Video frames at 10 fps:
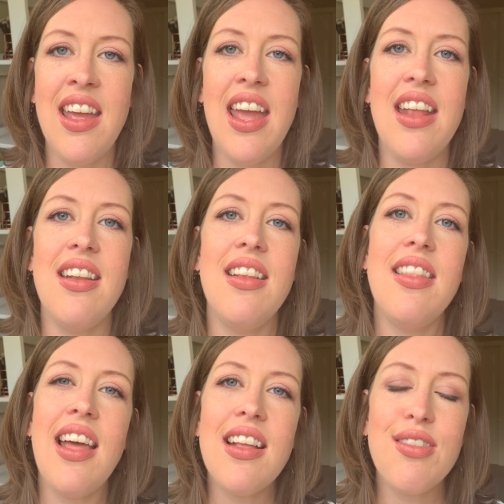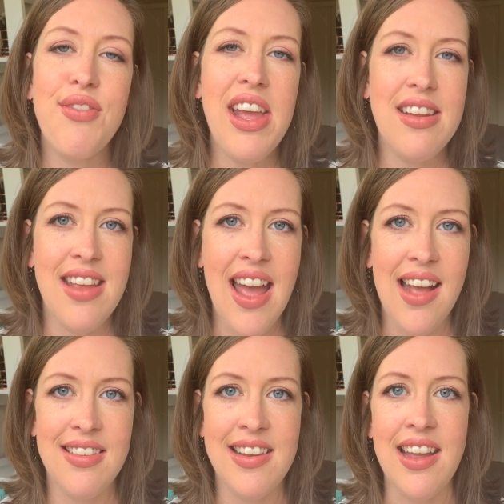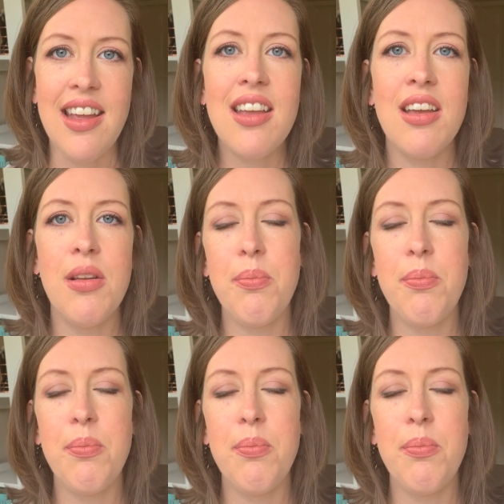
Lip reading: and that's fantastic.